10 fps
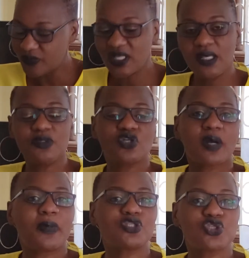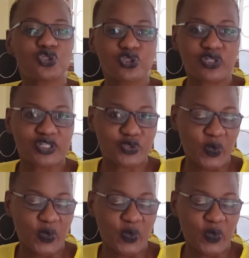Let me talk about children as